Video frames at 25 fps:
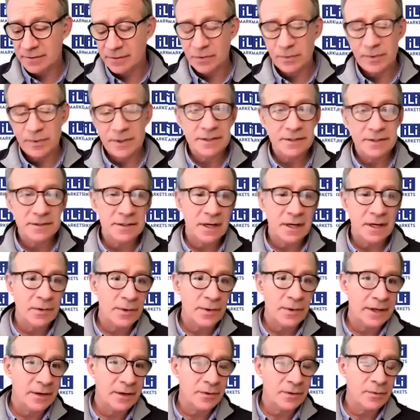if it reaches now
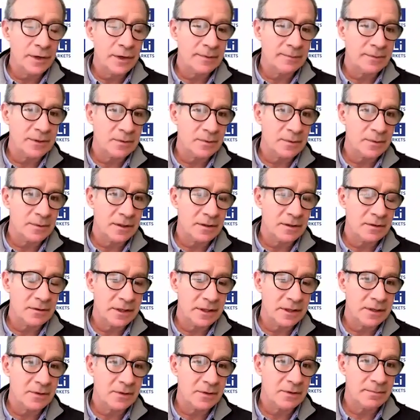an agreement with
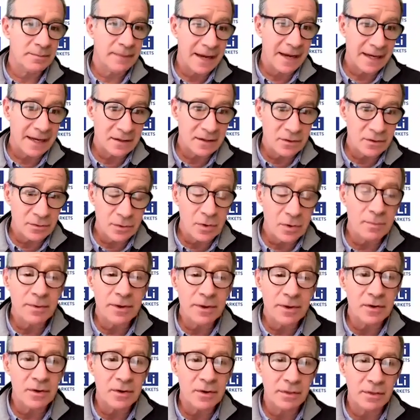Codelco. It might grow
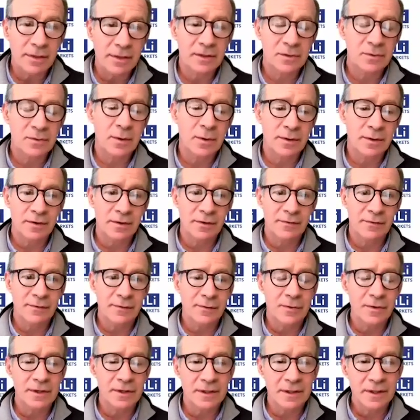beyond the
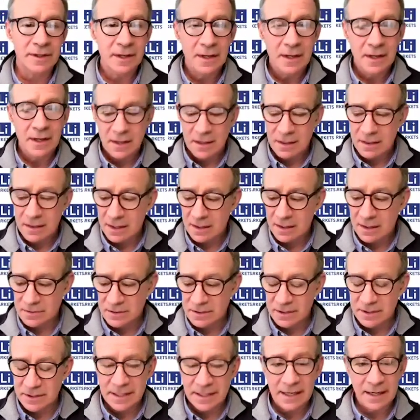
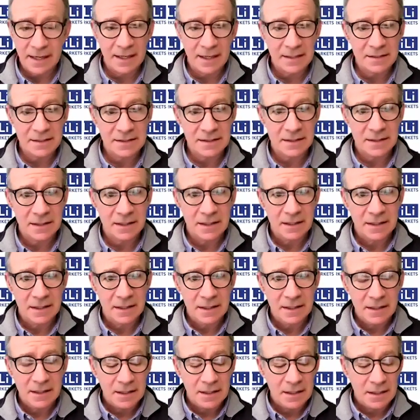240,000 it has.
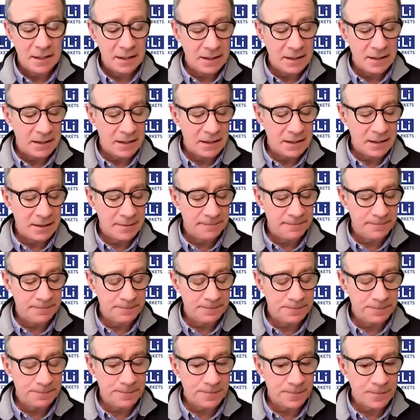
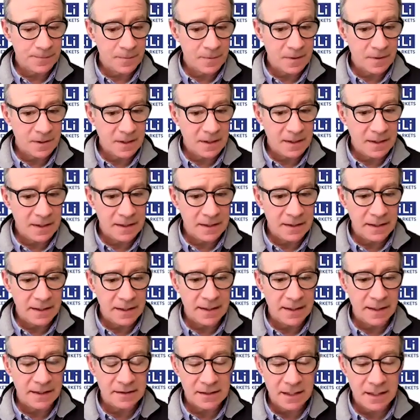
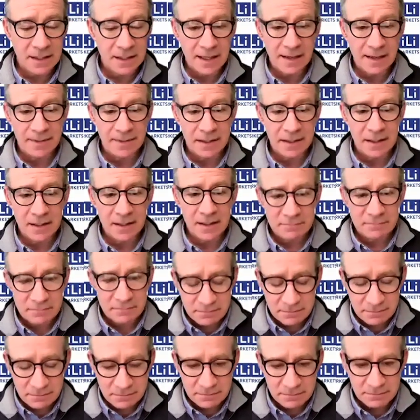In Atacama,
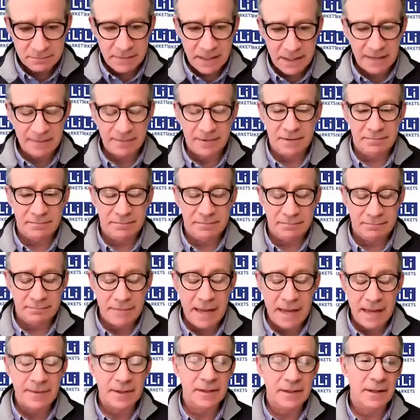maybe
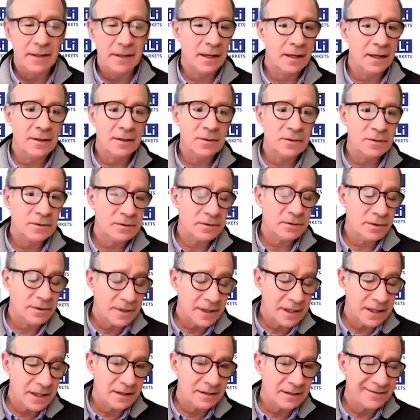they can go to
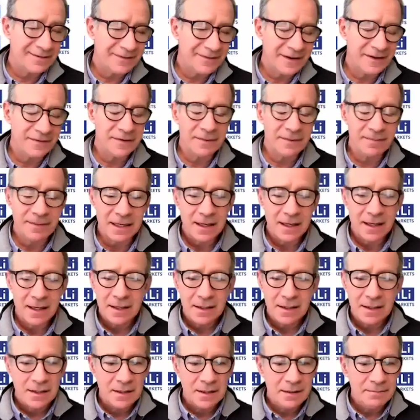350, but
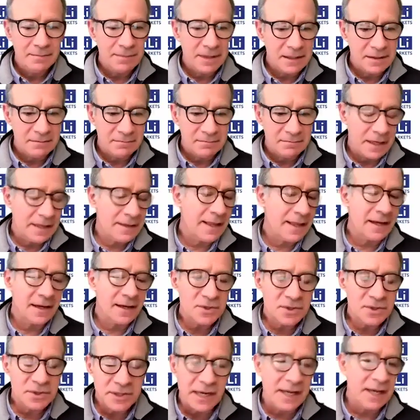and then
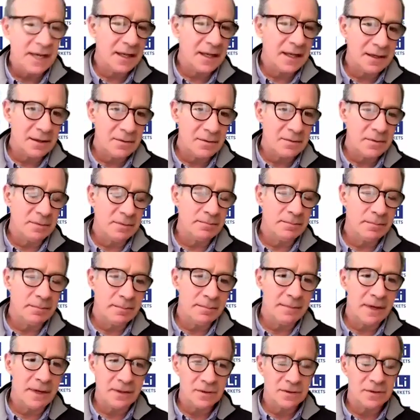Australia,
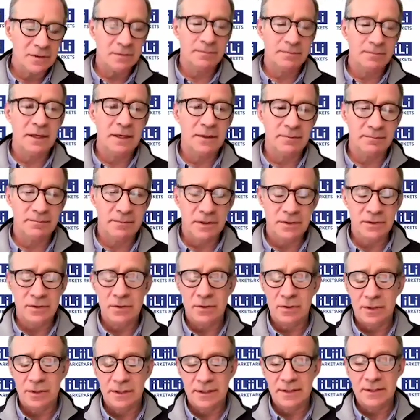Mount
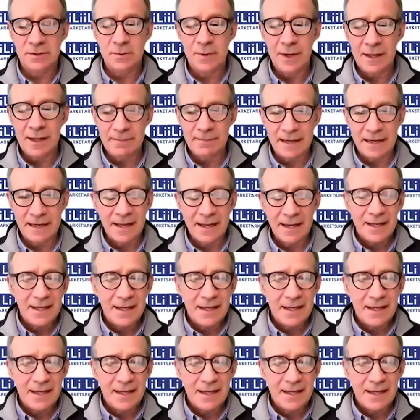Holland as well, but